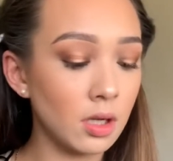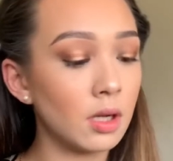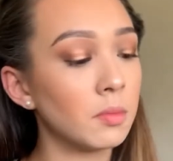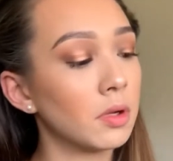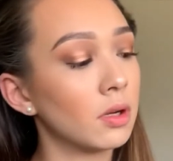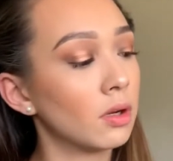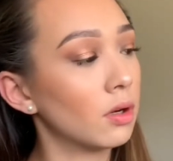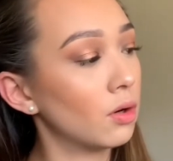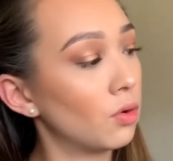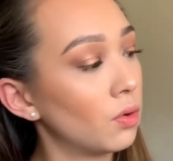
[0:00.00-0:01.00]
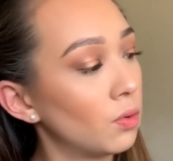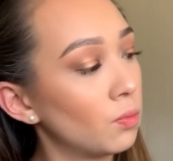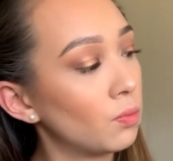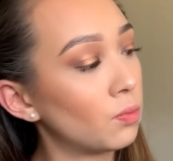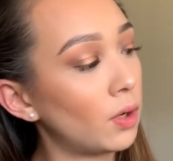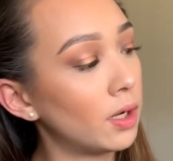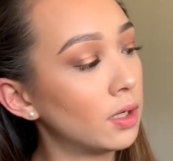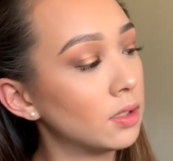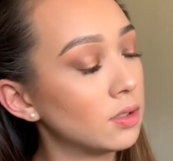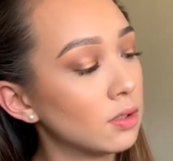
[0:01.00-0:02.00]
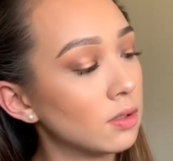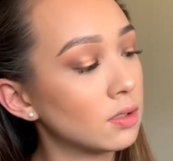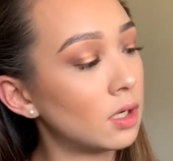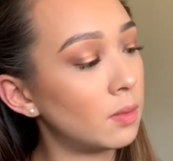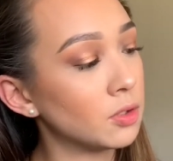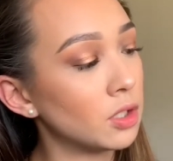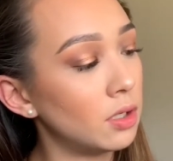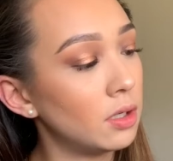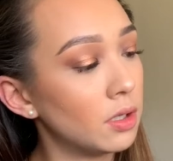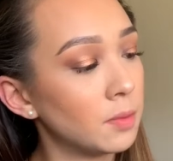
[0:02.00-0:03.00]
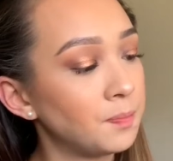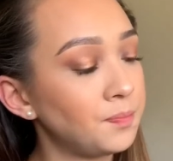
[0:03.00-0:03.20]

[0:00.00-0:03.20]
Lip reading: and I'm going to go right into this top shade here.